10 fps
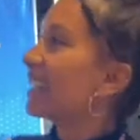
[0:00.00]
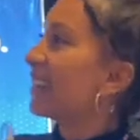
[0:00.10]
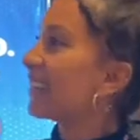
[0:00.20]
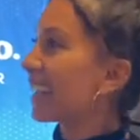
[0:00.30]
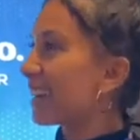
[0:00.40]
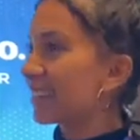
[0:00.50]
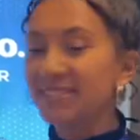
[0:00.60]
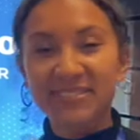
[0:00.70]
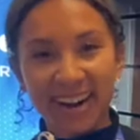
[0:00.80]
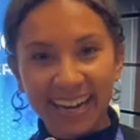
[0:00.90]
We're here
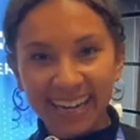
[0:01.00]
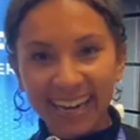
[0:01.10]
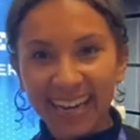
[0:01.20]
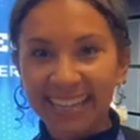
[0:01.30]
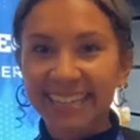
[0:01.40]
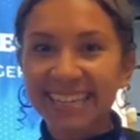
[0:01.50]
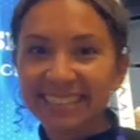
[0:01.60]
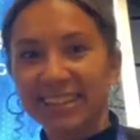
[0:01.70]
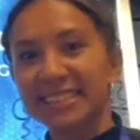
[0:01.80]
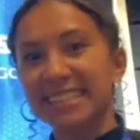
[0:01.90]
with Greg, and
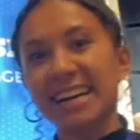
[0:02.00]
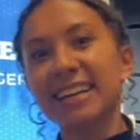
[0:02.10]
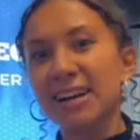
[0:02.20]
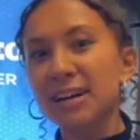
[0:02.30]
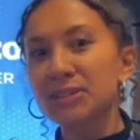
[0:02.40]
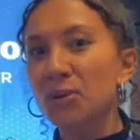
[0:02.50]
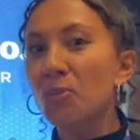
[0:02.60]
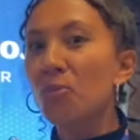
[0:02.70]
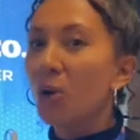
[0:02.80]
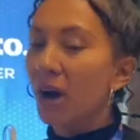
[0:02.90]
he's going to tell us
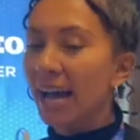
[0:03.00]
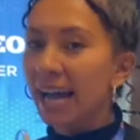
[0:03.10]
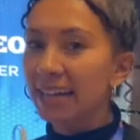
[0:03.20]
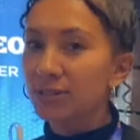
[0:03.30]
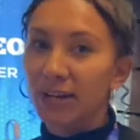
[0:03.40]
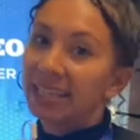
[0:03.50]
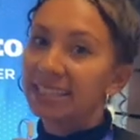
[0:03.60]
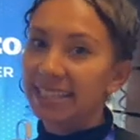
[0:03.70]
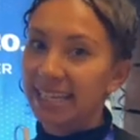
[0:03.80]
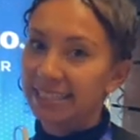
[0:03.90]
what
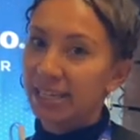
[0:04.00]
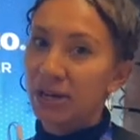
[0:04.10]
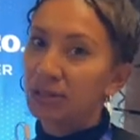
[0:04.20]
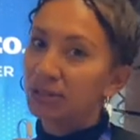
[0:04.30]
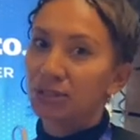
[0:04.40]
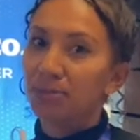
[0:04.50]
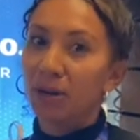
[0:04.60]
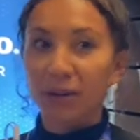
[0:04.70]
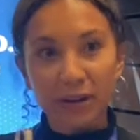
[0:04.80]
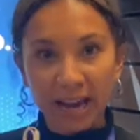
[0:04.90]
trends SEOs should
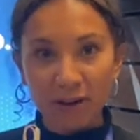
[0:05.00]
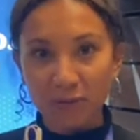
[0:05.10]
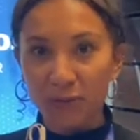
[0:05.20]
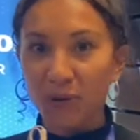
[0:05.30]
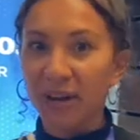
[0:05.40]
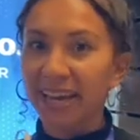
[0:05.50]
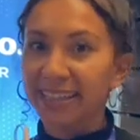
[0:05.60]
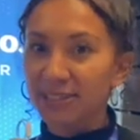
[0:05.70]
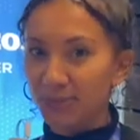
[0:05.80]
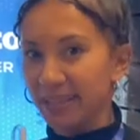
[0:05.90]
be looking out for
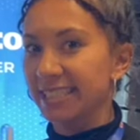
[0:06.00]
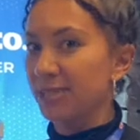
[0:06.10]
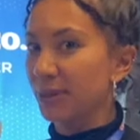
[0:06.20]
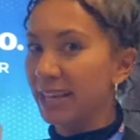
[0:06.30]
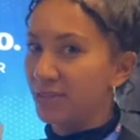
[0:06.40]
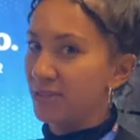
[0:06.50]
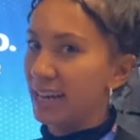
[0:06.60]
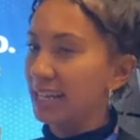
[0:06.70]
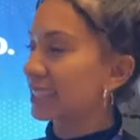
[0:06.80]
in 2023.